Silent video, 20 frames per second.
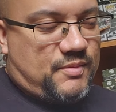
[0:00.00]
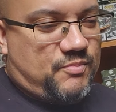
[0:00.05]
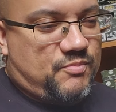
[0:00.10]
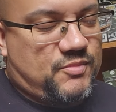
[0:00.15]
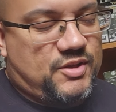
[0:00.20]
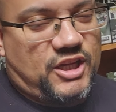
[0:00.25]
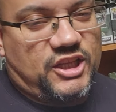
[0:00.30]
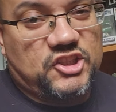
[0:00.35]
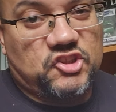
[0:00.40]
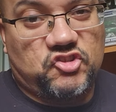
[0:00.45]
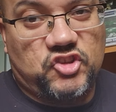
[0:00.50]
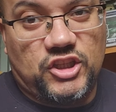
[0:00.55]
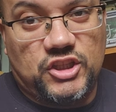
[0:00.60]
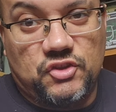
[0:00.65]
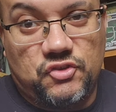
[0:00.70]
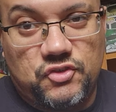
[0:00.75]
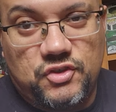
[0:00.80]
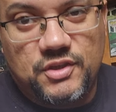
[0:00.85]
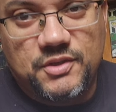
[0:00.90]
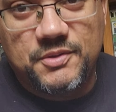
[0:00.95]
Kind of
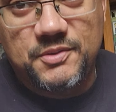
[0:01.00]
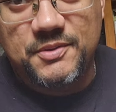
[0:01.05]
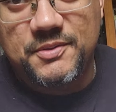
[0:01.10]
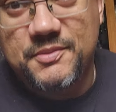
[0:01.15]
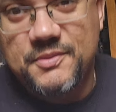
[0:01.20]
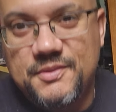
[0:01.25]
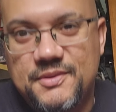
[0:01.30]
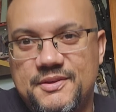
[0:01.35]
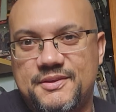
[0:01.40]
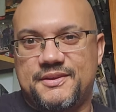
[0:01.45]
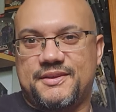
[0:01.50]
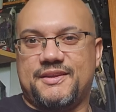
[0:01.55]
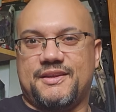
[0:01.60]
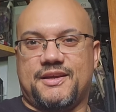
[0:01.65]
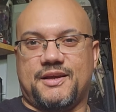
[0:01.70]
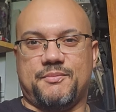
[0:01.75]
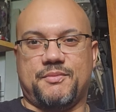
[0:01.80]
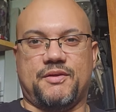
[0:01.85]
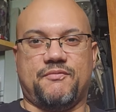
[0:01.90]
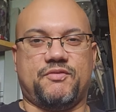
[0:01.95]
jealous,
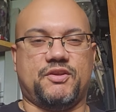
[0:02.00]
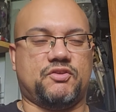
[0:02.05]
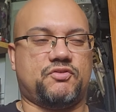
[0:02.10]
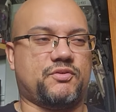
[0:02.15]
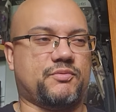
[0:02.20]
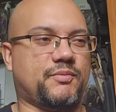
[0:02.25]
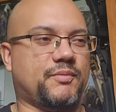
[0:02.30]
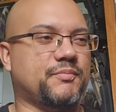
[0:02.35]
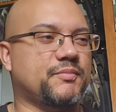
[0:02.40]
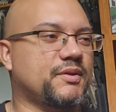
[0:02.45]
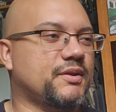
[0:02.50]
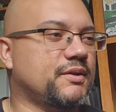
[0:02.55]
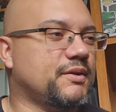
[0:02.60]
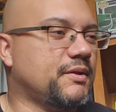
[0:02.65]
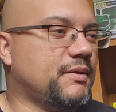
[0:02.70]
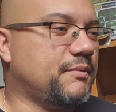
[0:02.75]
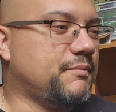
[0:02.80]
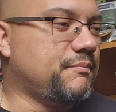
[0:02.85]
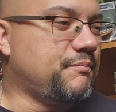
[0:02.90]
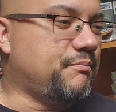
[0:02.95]
envious of him,
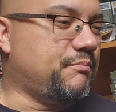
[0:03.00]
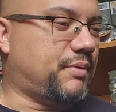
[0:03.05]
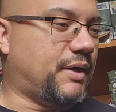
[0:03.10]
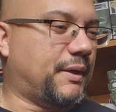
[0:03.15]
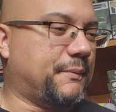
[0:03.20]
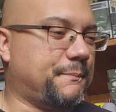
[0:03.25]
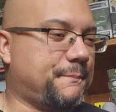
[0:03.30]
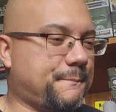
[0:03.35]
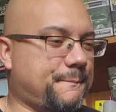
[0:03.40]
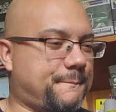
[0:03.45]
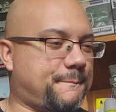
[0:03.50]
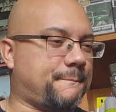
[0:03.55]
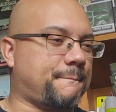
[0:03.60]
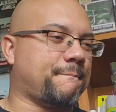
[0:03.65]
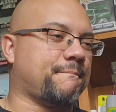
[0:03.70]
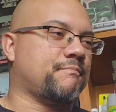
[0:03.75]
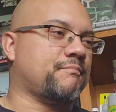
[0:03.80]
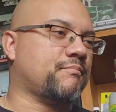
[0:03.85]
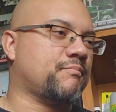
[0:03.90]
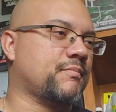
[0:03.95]
but
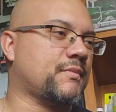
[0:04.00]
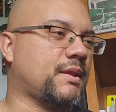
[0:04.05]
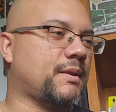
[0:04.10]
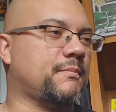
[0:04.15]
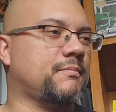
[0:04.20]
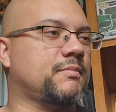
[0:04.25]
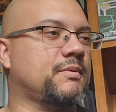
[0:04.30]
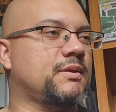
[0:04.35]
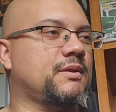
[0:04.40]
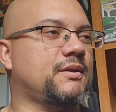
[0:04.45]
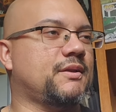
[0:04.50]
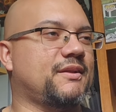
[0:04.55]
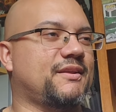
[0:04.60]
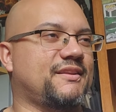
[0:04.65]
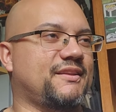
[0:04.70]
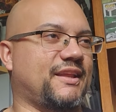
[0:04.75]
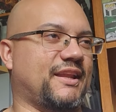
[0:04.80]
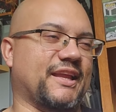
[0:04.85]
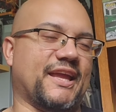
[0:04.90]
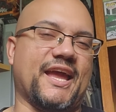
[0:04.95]

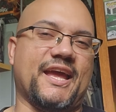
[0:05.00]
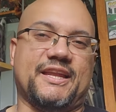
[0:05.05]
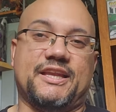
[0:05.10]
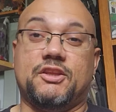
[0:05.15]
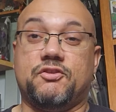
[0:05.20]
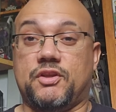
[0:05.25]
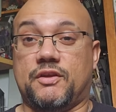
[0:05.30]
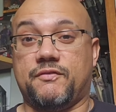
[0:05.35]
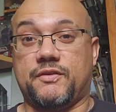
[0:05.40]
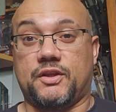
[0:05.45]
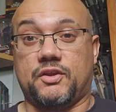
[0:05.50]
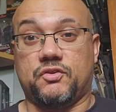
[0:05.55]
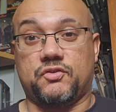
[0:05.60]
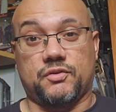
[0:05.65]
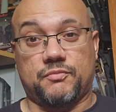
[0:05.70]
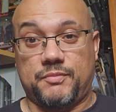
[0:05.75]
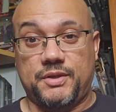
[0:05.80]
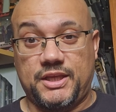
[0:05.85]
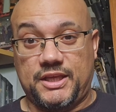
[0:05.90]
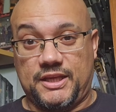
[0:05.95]
then again, he's envious
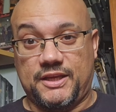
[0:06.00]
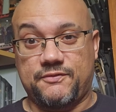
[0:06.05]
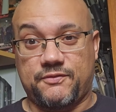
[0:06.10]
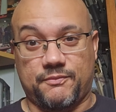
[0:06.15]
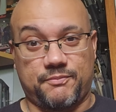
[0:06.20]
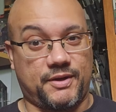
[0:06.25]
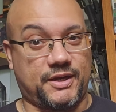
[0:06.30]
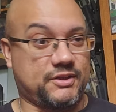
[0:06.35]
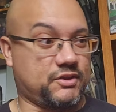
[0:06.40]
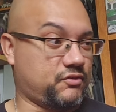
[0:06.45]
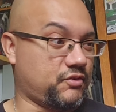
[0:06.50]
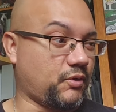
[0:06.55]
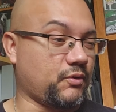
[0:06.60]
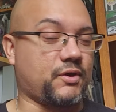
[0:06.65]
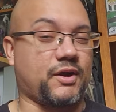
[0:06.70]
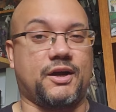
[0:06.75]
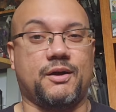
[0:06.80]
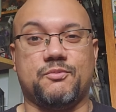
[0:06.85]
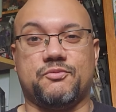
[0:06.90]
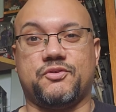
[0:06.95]
of me for buying the
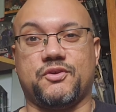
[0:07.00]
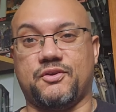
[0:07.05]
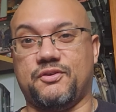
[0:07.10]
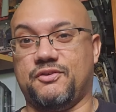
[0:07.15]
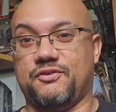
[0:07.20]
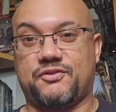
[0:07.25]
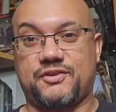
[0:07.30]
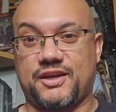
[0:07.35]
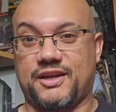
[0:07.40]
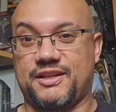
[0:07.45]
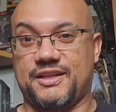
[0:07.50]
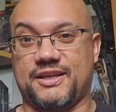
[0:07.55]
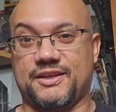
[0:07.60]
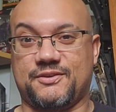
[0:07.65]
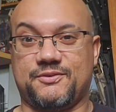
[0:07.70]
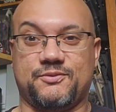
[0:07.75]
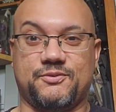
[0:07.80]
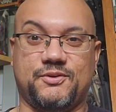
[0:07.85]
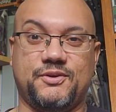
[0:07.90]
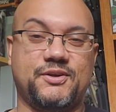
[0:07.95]
SOCOM. So it's kind of like,
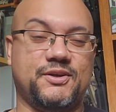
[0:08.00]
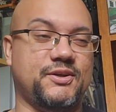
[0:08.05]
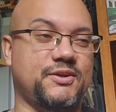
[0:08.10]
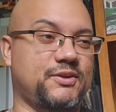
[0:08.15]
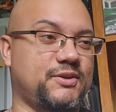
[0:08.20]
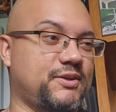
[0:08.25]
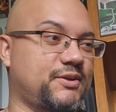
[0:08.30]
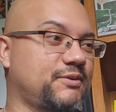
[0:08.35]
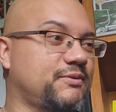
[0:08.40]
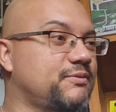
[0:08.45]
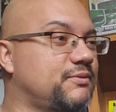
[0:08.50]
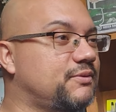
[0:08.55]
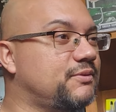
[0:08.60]
well, you know,